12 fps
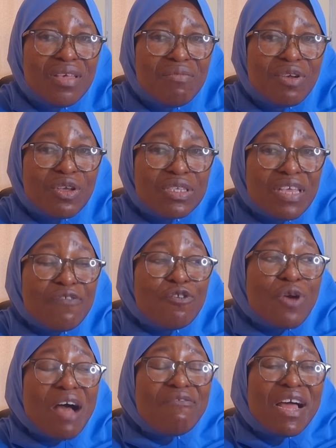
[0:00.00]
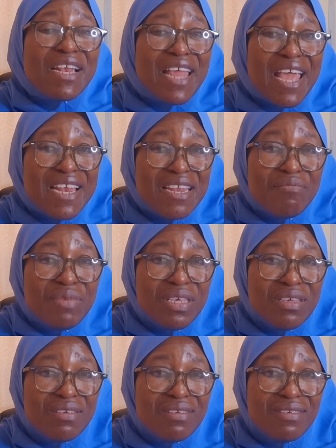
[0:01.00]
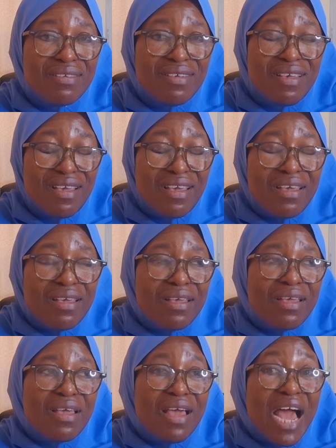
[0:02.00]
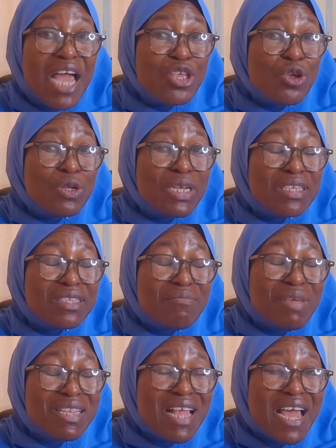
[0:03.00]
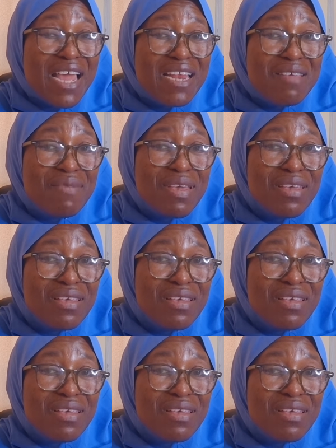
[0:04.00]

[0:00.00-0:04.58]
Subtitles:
Because if you have an enemy, and you underestimate that enemy,